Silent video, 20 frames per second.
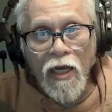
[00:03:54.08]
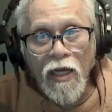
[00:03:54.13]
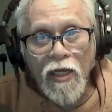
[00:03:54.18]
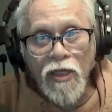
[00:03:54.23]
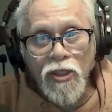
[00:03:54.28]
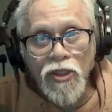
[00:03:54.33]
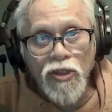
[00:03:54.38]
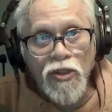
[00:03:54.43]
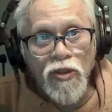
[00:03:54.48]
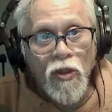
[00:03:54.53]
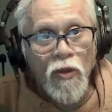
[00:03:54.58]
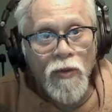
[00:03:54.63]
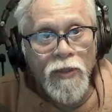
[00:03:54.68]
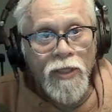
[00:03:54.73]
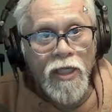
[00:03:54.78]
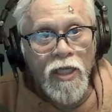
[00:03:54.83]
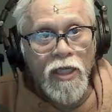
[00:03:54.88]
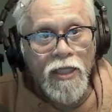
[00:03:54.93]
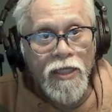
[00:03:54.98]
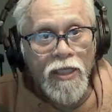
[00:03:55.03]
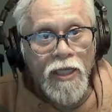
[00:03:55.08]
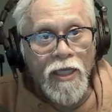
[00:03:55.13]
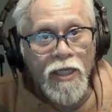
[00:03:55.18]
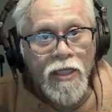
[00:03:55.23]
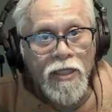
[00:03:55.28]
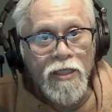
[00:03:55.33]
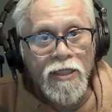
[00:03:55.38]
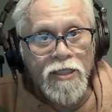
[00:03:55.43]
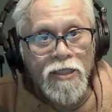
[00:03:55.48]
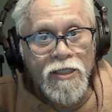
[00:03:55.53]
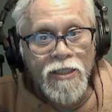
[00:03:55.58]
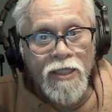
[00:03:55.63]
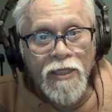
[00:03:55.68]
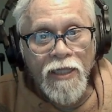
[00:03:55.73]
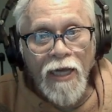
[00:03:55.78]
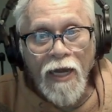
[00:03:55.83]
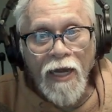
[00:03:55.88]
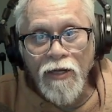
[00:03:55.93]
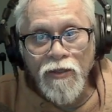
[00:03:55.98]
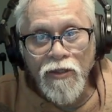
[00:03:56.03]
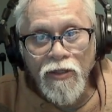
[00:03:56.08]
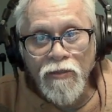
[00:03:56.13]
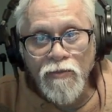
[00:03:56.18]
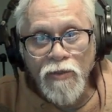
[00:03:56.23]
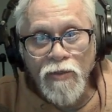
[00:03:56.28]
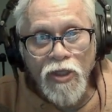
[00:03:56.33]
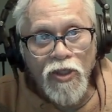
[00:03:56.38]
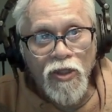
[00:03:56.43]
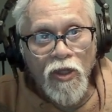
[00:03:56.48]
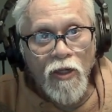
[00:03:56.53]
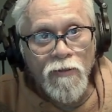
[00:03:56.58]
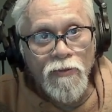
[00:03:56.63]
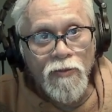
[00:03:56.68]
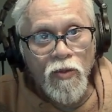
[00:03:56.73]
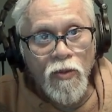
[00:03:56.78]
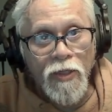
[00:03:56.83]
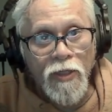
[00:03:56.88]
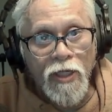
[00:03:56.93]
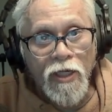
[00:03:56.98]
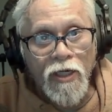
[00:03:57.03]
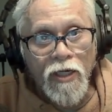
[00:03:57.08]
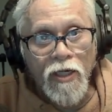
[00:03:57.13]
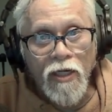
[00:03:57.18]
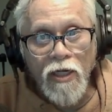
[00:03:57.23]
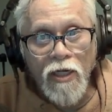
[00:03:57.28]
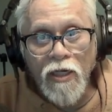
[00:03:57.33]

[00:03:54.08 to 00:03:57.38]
showing it in the Stellarium software.